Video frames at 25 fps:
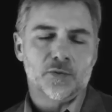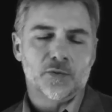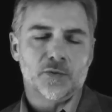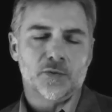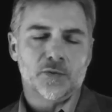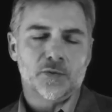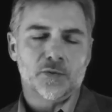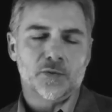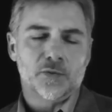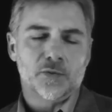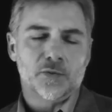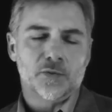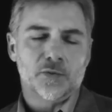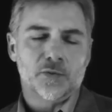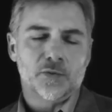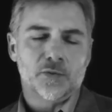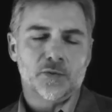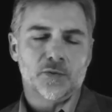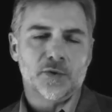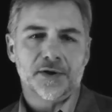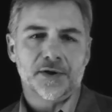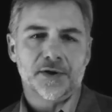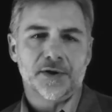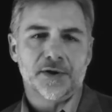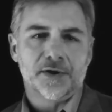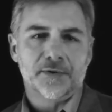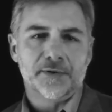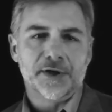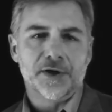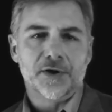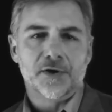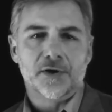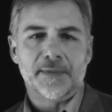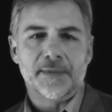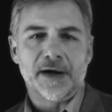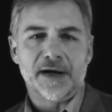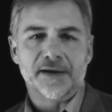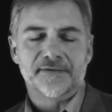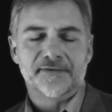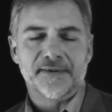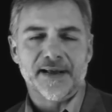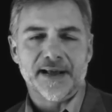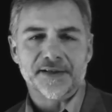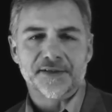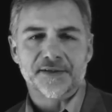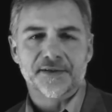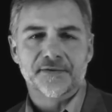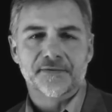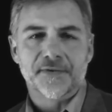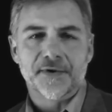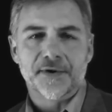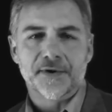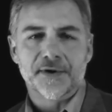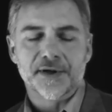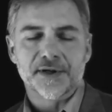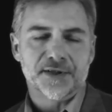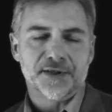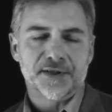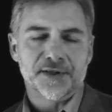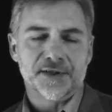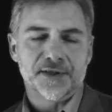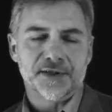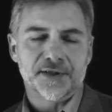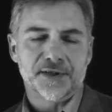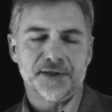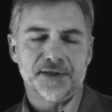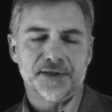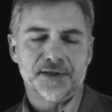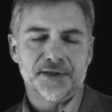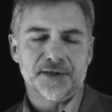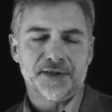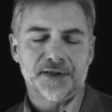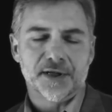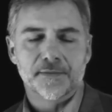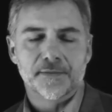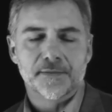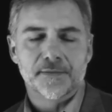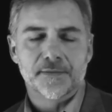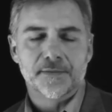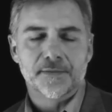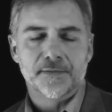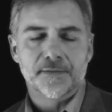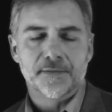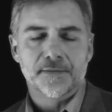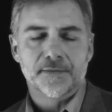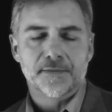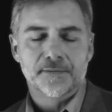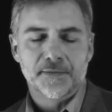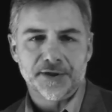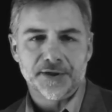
At this point, the one thing we know about Fast and Furious is that a bunch of guns,